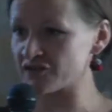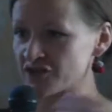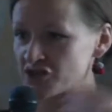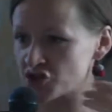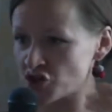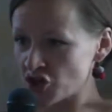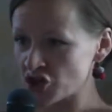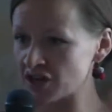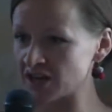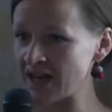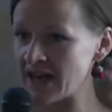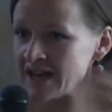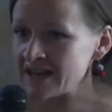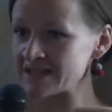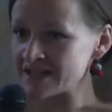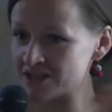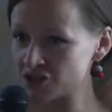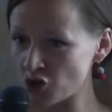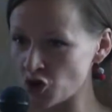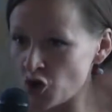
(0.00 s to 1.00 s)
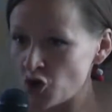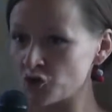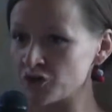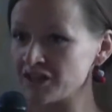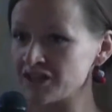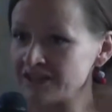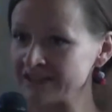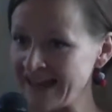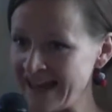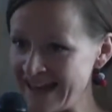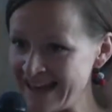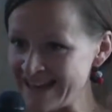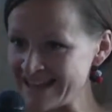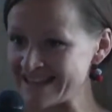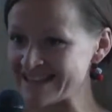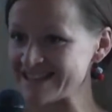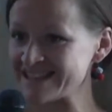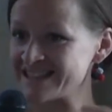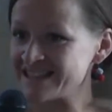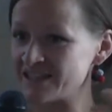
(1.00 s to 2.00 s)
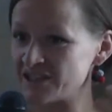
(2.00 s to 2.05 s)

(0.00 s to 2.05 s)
internalized colonial gaze,